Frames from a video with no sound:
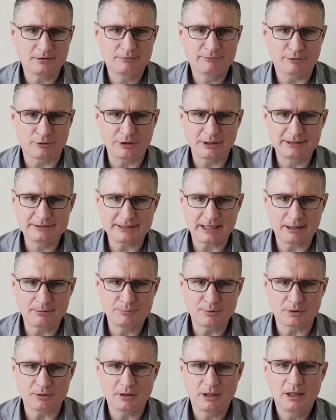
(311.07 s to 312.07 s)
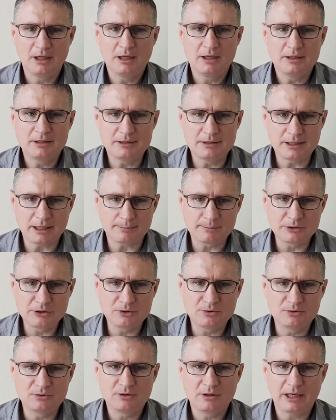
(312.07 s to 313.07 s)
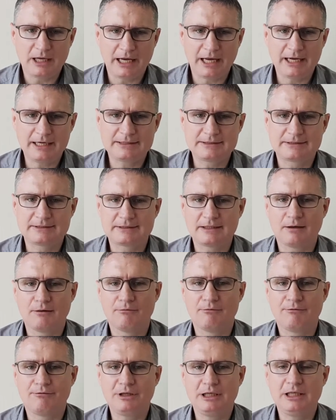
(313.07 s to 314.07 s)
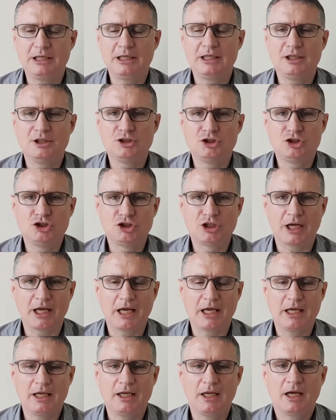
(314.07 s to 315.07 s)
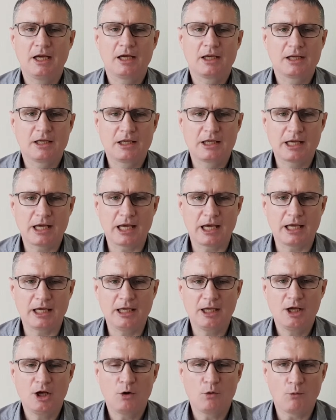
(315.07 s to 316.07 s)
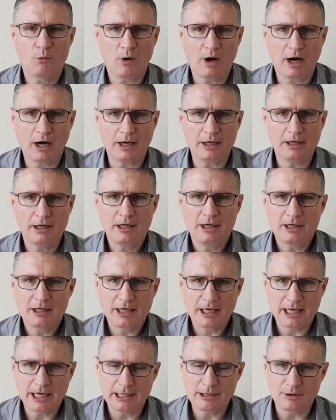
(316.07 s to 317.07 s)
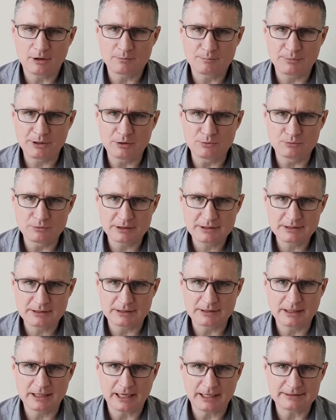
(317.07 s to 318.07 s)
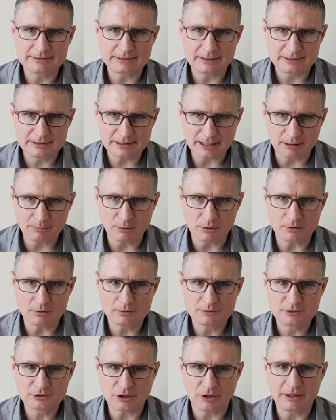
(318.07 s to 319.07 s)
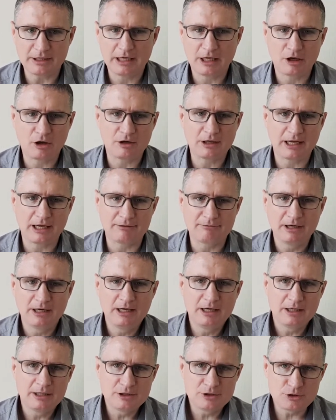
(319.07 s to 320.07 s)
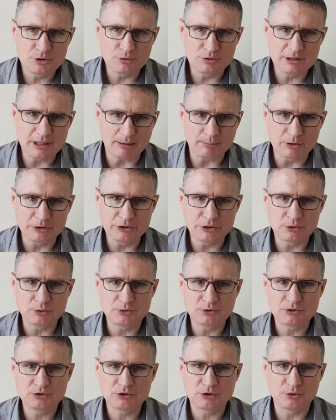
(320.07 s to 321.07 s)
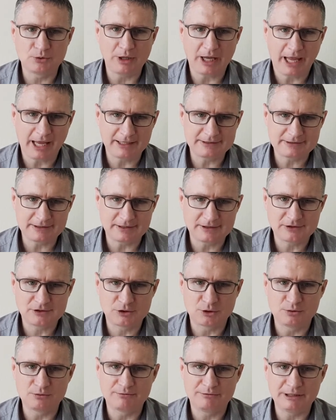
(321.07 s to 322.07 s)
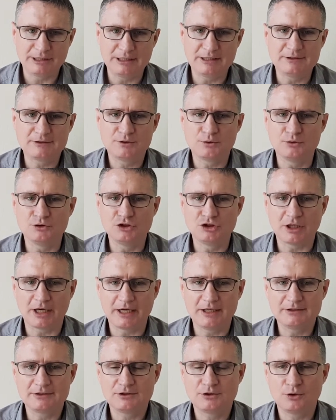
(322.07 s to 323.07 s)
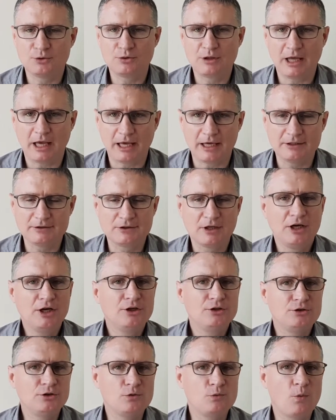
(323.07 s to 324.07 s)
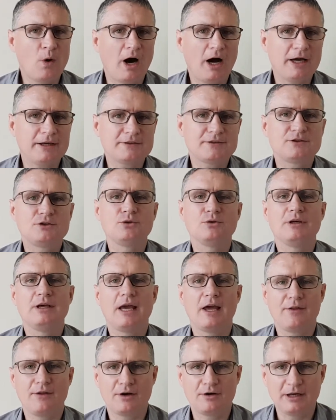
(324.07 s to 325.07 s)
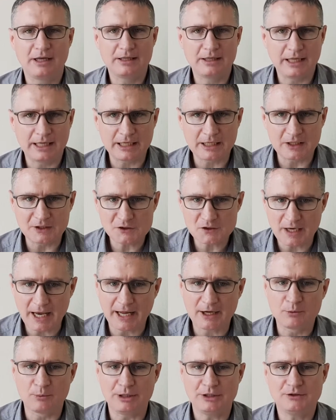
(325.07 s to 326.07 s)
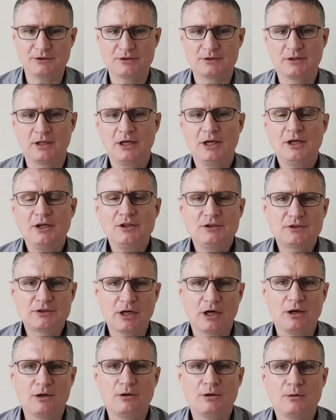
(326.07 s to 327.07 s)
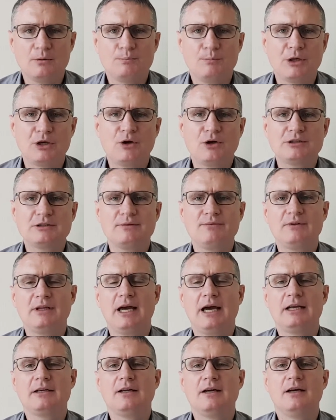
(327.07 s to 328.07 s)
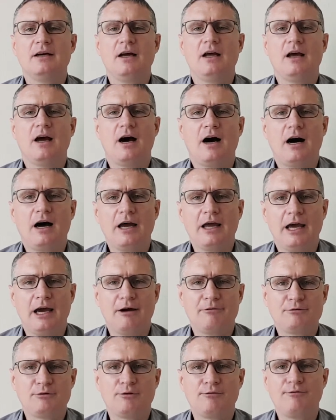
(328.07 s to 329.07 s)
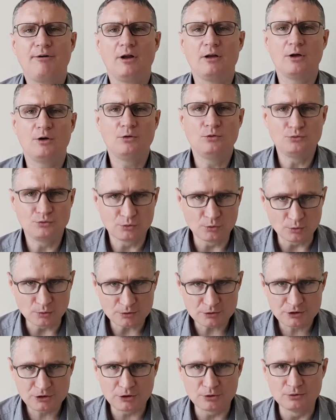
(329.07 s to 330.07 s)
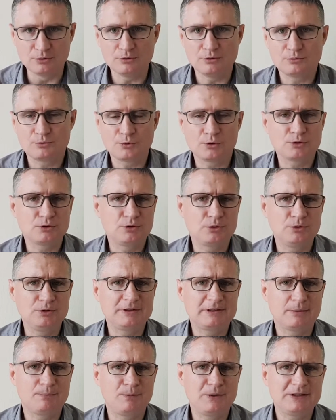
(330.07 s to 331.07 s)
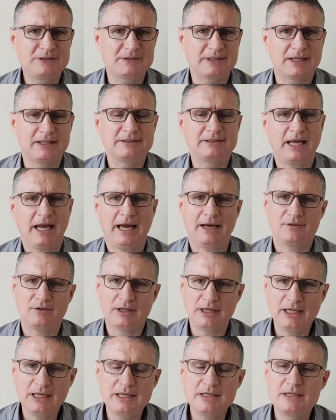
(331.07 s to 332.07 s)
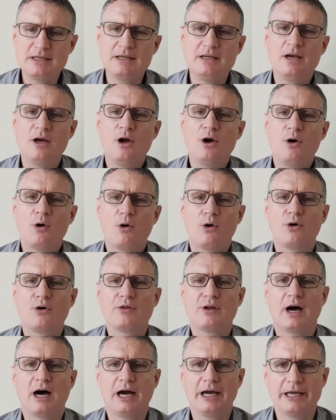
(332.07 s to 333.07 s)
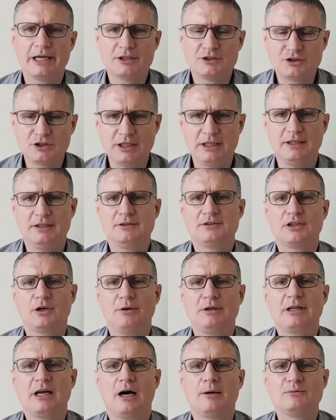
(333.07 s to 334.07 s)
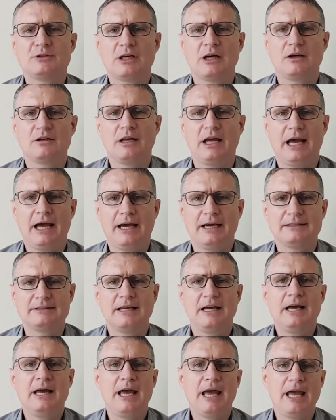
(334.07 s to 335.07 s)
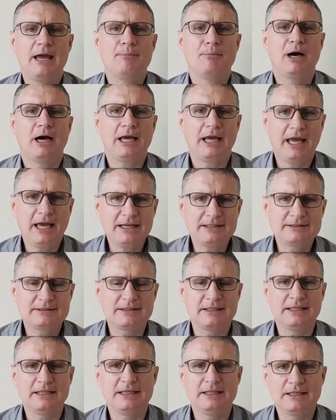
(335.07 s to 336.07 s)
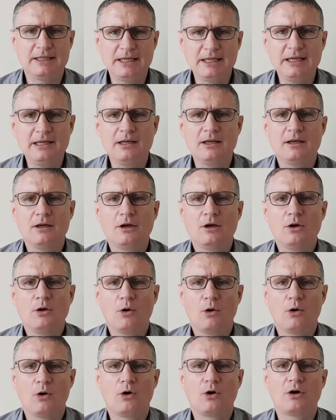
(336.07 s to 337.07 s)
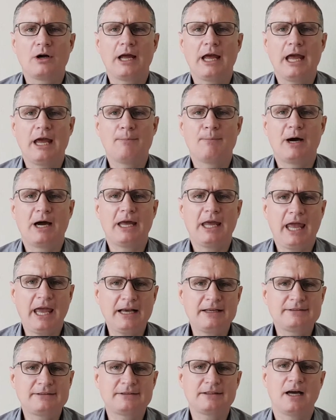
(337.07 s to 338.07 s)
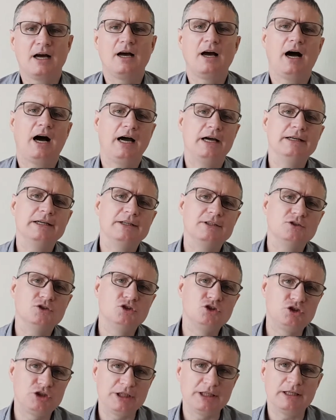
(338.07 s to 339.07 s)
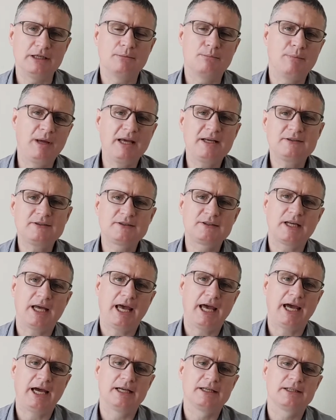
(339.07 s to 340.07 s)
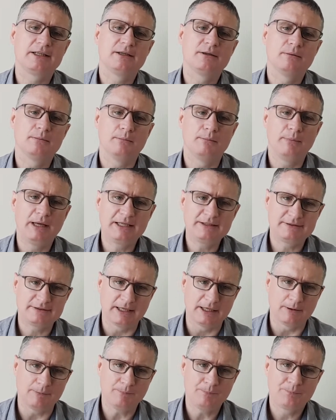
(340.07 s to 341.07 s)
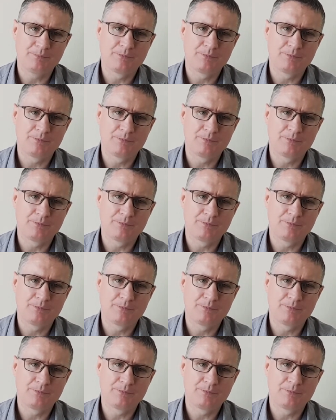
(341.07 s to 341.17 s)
For example, W, X, V, J, K, Y cannot be written as a double. So I cannot have two W's, two X's, two V's, two J's, two K's, two Y's together in the English language. So because of that, I have to follow Rule 2. Rule 2 simply says add the ed or the ing. So it comes out as mixed or mixing, mixed and mixing.